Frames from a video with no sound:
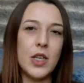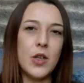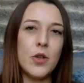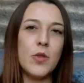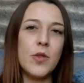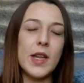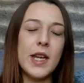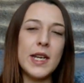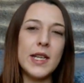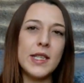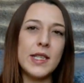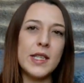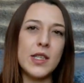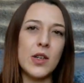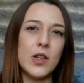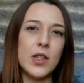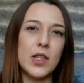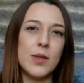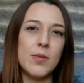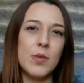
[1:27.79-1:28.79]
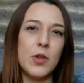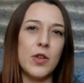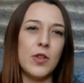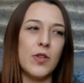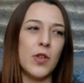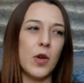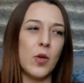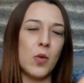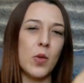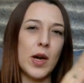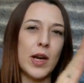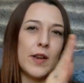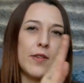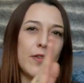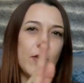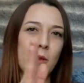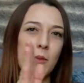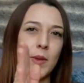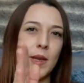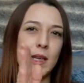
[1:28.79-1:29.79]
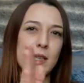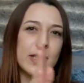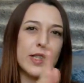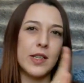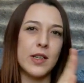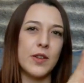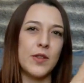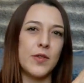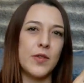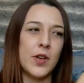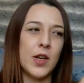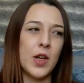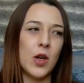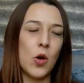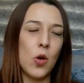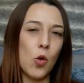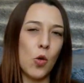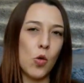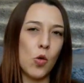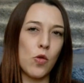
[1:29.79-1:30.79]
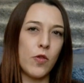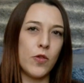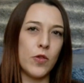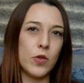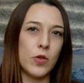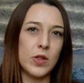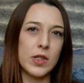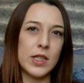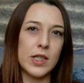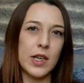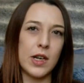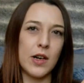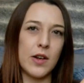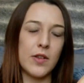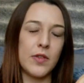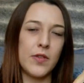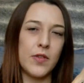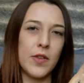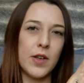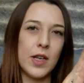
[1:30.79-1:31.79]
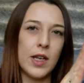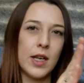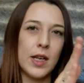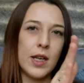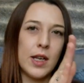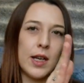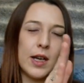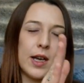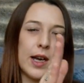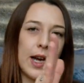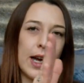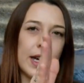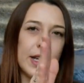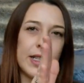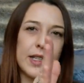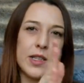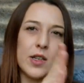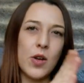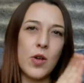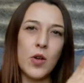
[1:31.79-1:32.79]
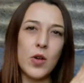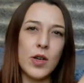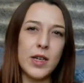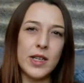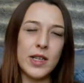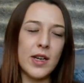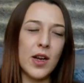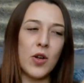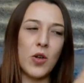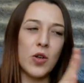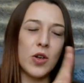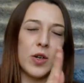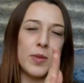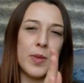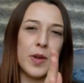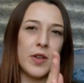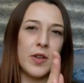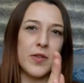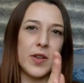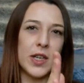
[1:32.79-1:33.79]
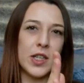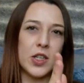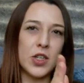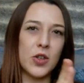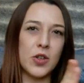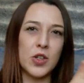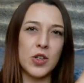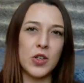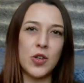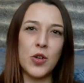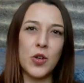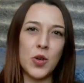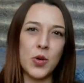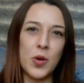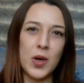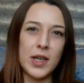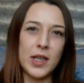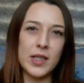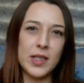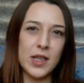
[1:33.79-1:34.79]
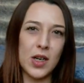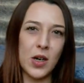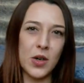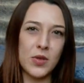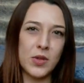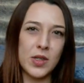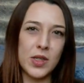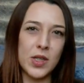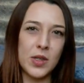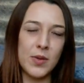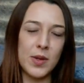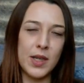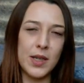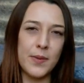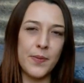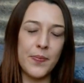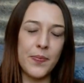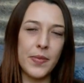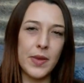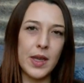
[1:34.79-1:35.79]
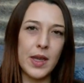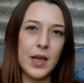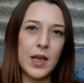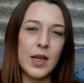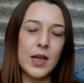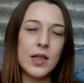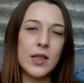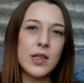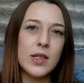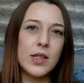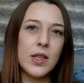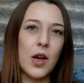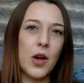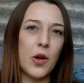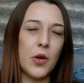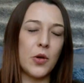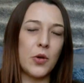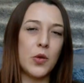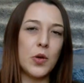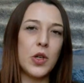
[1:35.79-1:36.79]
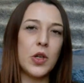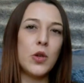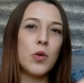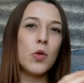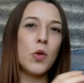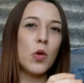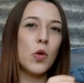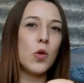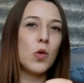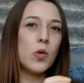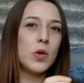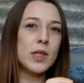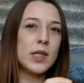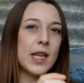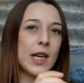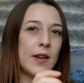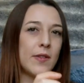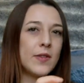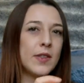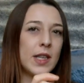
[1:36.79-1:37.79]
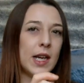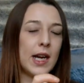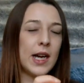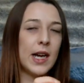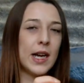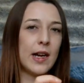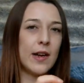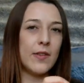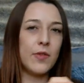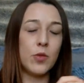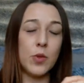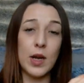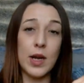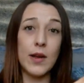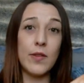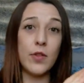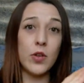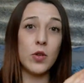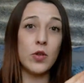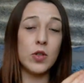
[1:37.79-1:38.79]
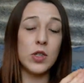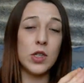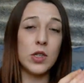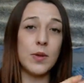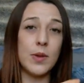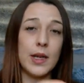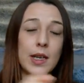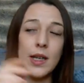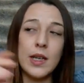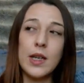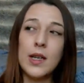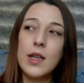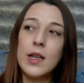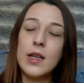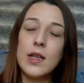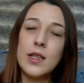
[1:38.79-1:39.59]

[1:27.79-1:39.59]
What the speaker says: you then start to move away from that sort of awful stuff, and it no longer motivates you because you're not quite as close to it. So you always have to have, whatever you're doing,